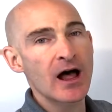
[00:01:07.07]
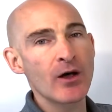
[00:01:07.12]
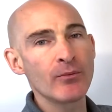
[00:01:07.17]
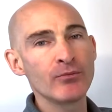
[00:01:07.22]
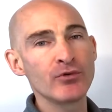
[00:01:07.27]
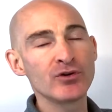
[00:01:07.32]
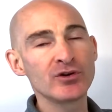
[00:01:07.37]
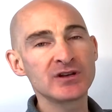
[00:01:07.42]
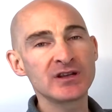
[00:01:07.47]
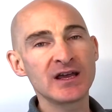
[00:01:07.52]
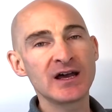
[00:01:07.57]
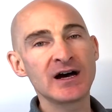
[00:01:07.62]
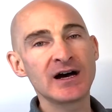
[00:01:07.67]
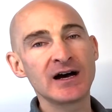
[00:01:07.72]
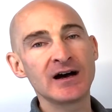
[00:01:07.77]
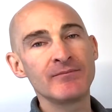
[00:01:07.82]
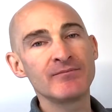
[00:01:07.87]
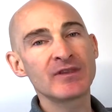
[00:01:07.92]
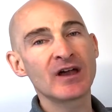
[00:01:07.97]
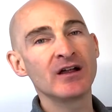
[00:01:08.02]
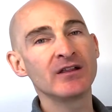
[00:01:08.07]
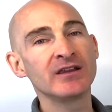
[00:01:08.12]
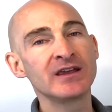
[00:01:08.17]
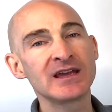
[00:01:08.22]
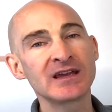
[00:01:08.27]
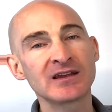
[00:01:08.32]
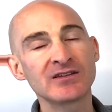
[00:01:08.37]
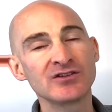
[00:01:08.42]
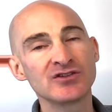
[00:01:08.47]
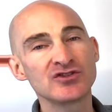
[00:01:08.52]
I'll put uh, a
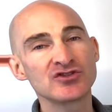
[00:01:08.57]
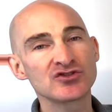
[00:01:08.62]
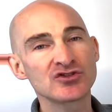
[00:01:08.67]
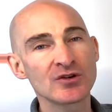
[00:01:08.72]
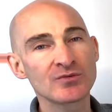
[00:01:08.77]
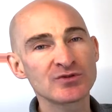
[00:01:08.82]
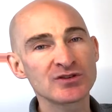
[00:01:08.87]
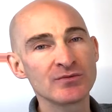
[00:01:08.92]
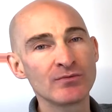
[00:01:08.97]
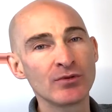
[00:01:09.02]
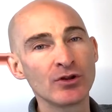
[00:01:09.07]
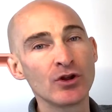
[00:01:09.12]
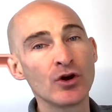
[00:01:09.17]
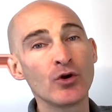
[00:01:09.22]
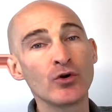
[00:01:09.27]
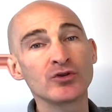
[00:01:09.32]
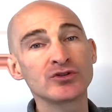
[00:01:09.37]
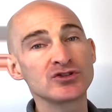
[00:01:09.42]
link in the description below